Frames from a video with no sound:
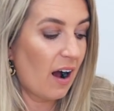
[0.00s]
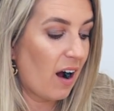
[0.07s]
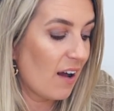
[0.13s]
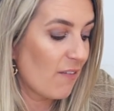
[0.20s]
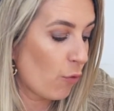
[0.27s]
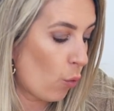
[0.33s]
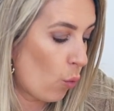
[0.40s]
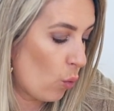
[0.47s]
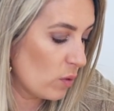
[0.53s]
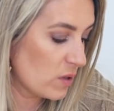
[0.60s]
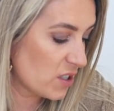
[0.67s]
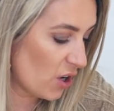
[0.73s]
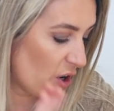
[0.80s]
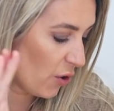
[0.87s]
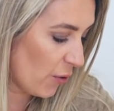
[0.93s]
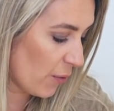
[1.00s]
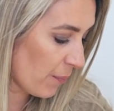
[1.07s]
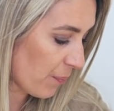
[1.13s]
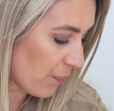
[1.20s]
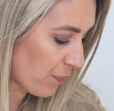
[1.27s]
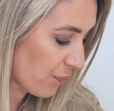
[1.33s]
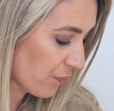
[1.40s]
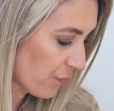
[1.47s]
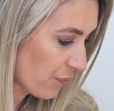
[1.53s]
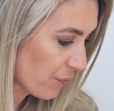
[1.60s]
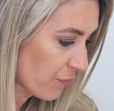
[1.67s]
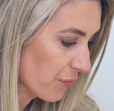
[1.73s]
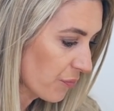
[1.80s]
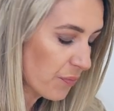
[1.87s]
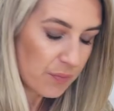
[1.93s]
I've also,
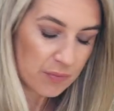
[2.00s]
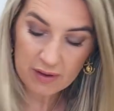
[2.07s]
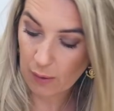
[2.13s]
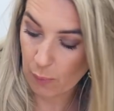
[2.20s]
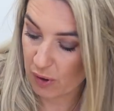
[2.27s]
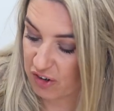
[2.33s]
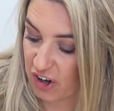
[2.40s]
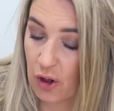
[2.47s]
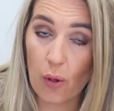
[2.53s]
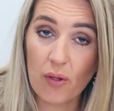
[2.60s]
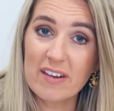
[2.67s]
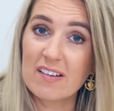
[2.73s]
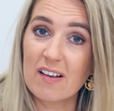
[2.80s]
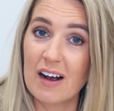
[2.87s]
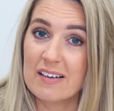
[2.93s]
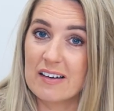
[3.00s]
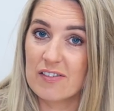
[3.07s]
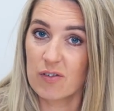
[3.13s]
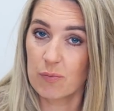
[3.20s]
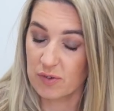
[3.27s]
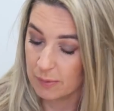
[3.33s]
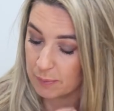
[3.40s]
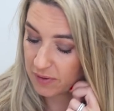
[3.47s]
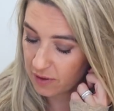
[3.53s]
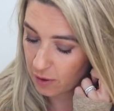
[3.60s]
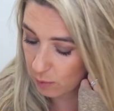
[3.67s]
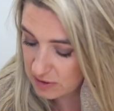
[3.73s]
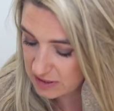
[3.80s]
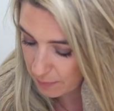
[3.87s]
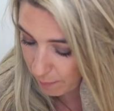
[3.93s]
which I got this idea from Timothy
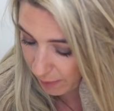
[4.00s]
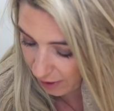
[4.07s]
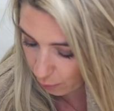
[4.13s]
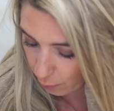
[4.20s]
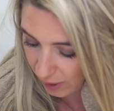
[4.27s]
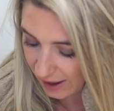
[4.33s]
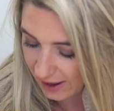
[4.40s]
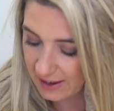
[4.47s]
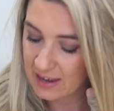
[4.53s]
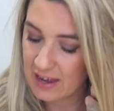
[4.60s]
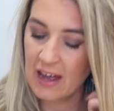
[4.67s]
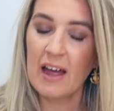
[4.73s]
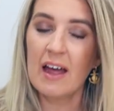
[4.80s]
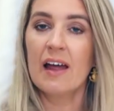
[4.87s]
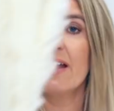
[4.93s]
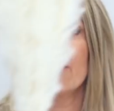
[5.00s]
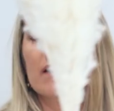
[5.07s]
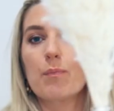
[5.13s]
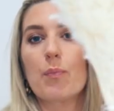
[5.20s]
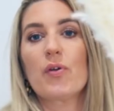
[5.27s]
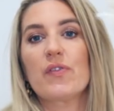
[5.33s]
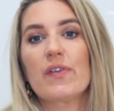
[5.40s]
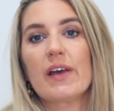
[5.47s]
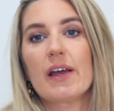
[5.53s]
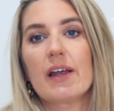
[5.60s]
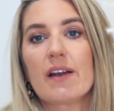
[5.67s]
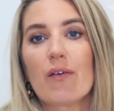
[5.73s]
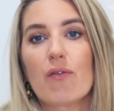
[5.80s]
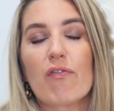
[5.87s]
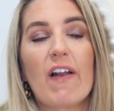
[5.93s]
Olton, by the way, is
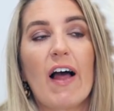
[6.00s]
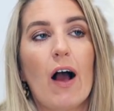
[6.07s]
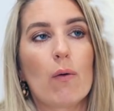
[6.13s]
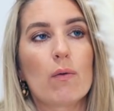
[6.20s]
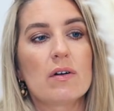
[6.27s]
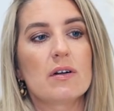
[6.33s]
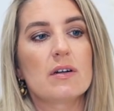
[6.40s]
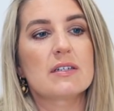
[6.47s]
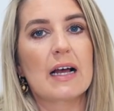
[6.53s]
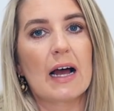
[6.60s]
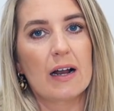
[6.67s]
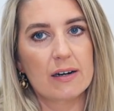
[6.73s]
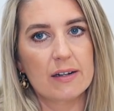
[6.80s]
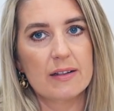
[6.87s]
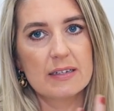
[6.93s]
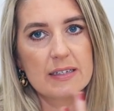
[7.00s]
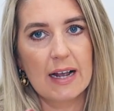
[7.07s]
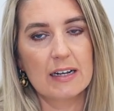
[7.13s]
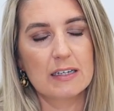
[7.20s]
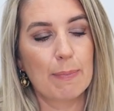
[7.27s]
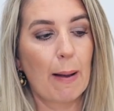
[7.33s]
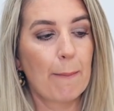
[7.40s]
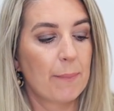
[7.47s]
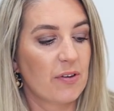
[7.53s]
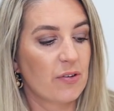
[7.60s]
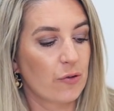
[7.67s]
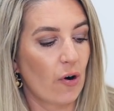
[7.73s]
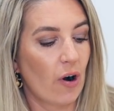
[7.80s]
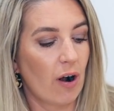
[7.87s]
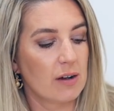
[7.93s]
putting flowers, and in this case pampas
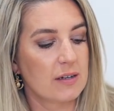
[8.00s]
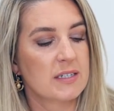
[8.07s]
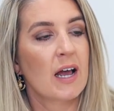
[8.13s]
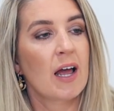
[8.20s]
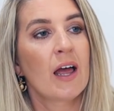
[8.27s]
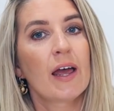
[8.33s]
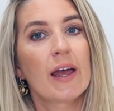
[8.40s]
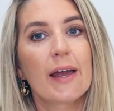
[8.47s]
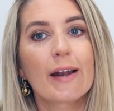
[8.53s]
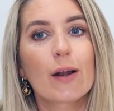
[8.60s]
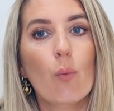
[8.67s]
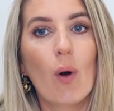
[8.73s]
grass, in